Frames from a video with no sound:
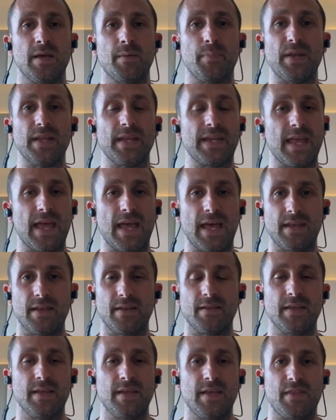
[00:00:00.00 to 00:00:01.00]
But
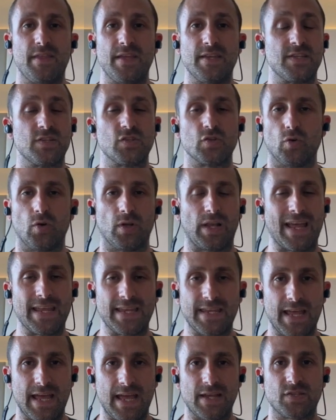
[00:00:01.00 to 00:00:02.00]
again, This is all, I
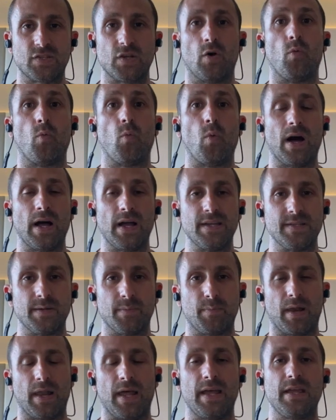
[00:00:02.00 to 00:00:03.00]
guess, a wider
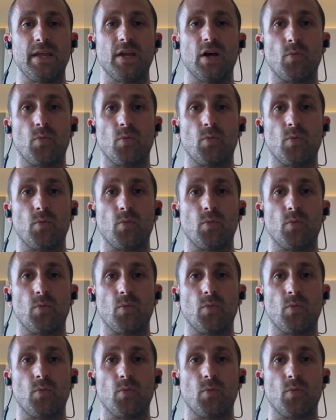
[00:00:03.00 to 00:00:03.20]
play,